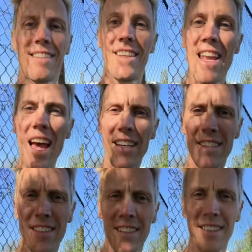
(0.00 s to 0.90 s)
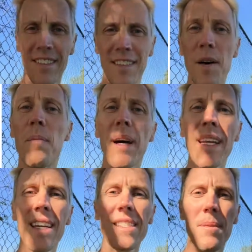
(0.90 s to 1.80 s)
Next,
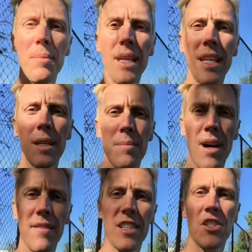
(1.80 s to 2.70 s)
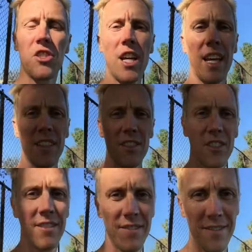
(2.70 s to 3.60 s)
money is a medium of
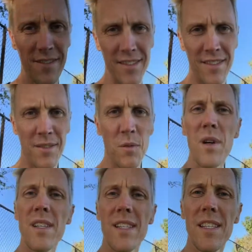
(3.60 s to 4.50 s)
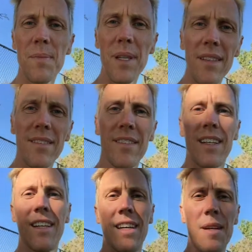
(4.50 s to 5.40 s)
exchange. What does this mean?
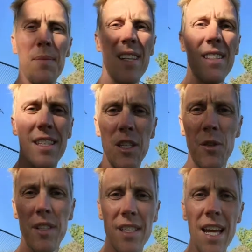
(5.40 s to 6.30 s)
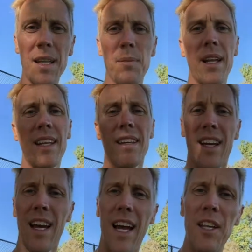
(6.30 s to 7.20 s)
It means that you can take money
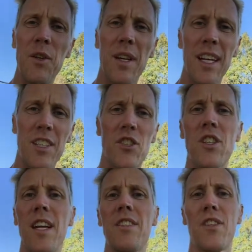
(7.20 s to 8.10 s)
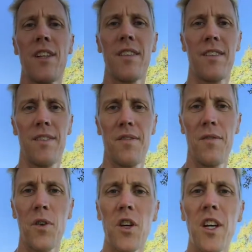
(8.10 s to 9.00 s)
and you can exchange it
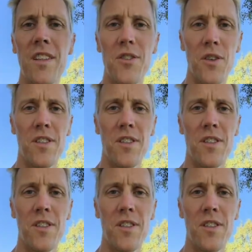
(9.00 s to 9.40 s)
for goods or